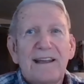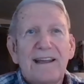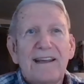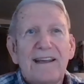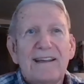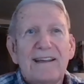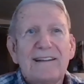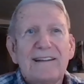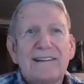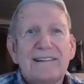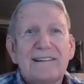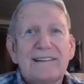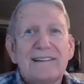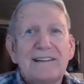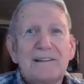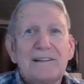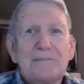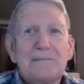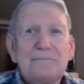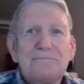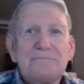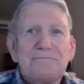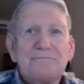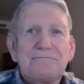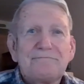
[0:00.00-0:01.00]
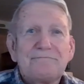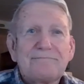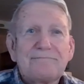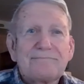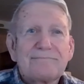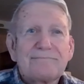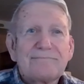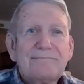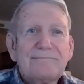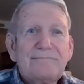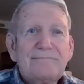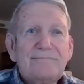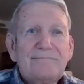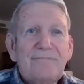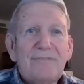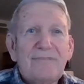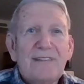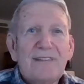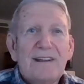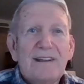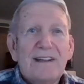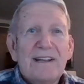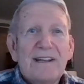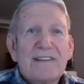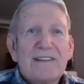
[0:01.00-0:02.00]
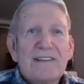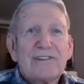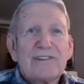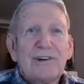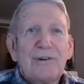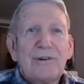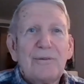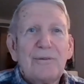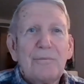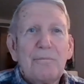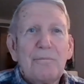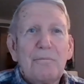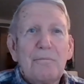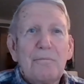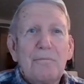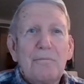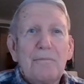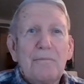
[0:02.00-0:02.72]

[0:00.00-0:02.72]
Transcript: And uh, so,